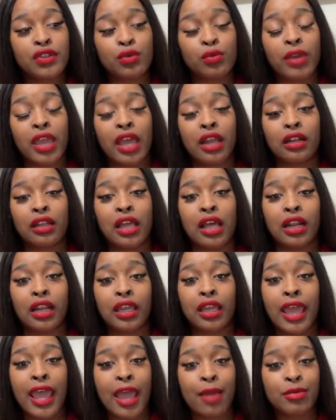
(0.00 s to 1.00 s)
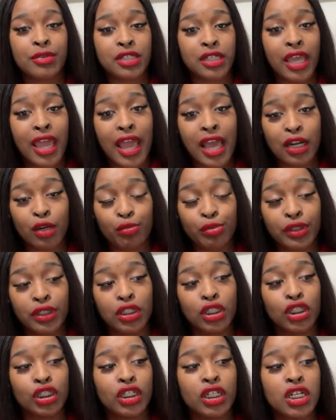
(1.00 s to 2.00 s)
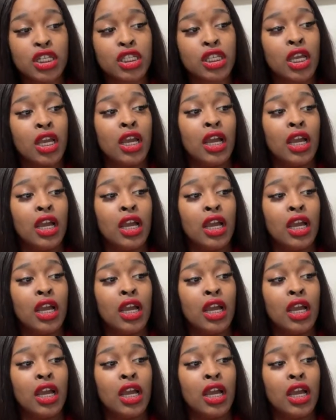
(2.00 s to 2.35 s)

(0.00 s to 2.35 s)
we had a lot of cabbage caterpillars,